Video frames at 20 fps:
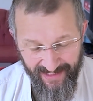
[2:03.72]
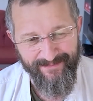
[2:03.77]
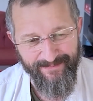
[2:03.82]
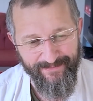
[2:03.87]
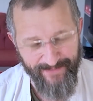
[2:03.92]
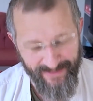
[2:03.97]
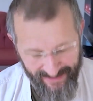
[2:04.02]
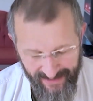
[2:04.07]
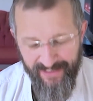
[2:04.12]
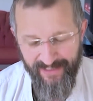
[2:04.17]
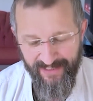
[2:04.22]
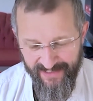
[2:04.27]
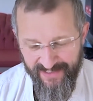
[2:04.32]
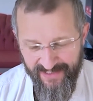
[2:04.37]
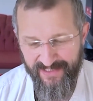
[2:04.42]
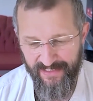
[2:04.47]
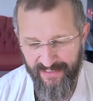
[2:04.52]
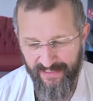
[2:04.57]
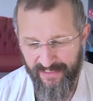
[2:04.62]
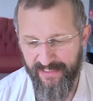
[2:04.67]
But yeah, it,
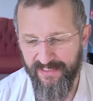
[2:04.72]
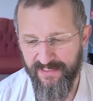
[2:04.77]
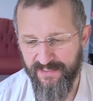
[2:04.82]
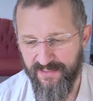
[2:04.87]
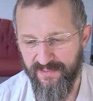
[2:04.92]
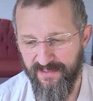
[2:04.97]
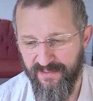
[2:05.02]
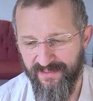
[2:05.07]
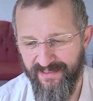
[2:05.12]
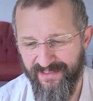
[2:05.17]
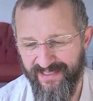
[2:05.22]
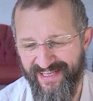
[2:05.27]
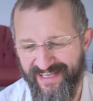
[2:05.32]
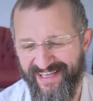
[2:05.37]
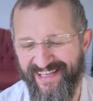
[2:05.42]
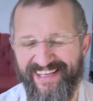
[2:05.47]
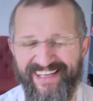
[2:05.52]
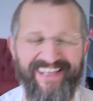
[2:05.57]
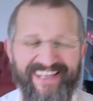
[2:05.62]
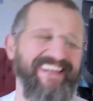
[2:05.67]
is, it is,
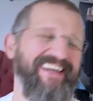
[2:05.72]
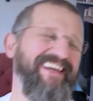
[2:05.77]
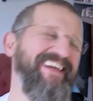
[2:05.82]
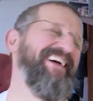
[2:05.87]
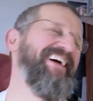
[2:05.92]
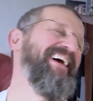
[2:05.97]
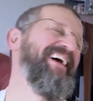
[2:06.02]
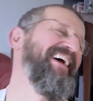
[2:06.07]
it is.